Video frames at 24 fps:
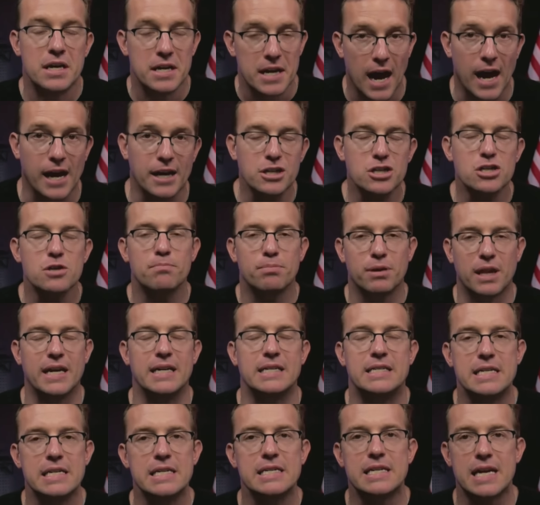nice
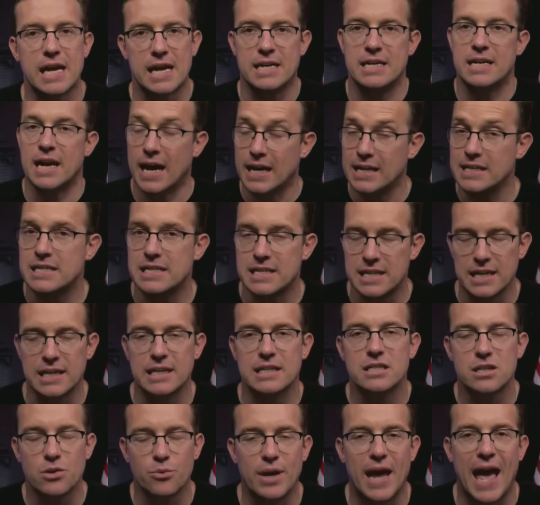places and nice
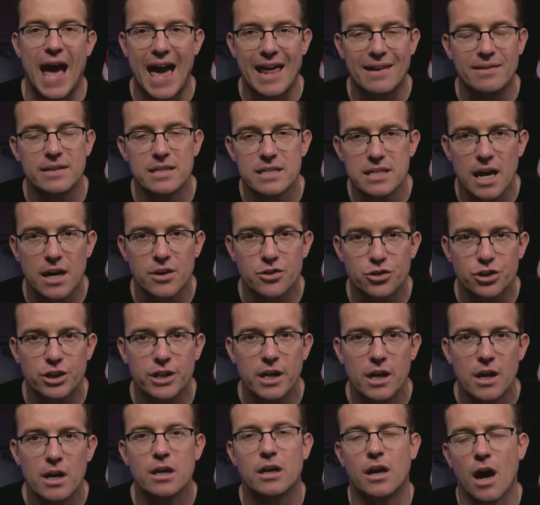things that we had in this
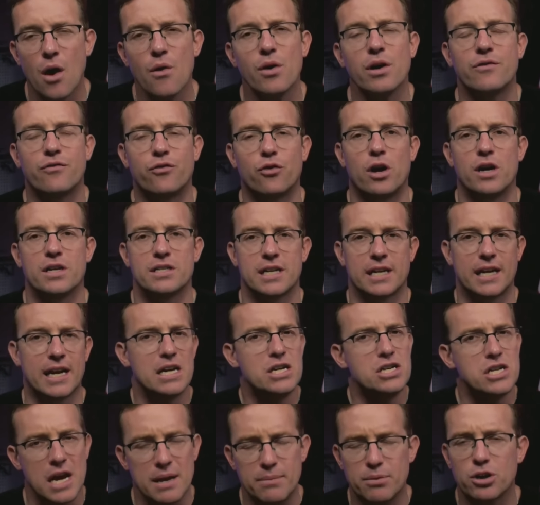country going for us, like a
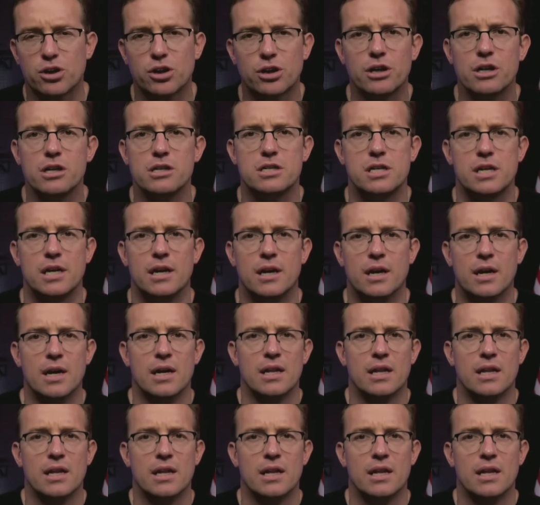stable currency,